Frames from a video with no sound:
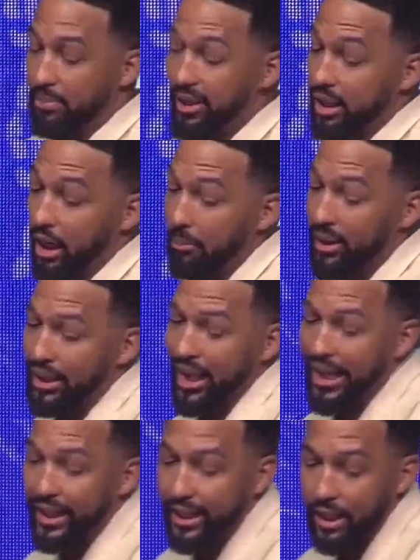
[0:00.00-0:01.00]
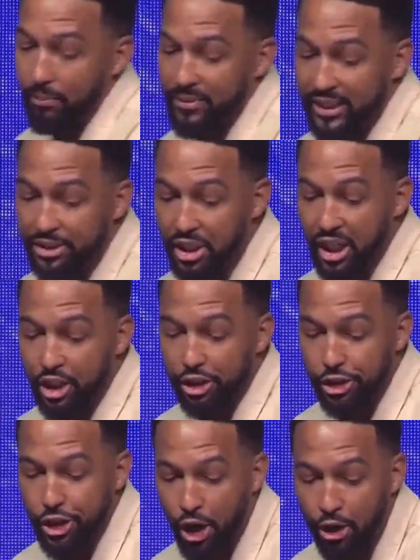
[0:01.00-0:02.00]
becoming like him. This
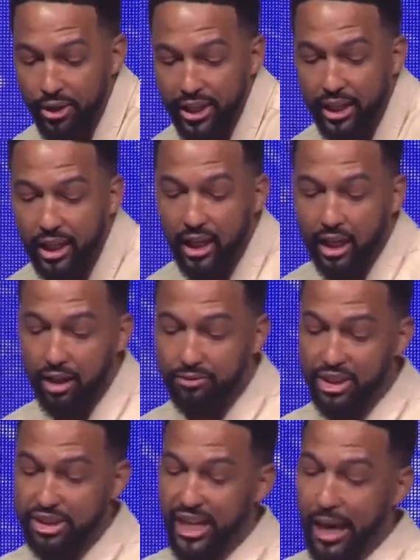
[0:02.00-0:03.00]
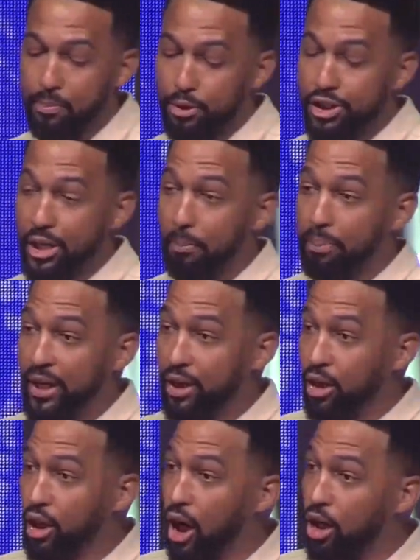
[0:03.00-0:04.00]
journey of discipleship,
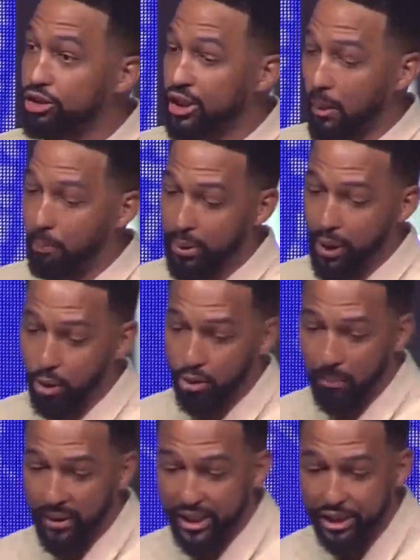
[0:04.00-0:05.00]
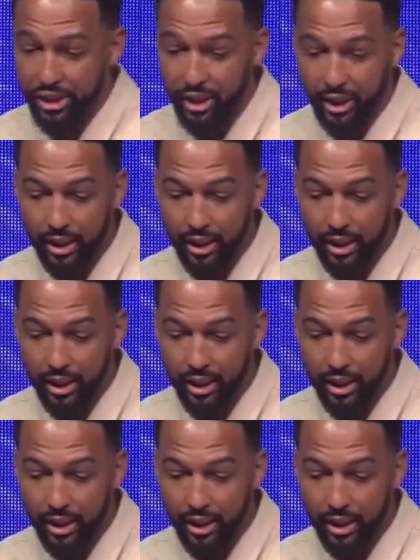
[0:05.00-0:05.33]
Peter calls it a pilgrimage,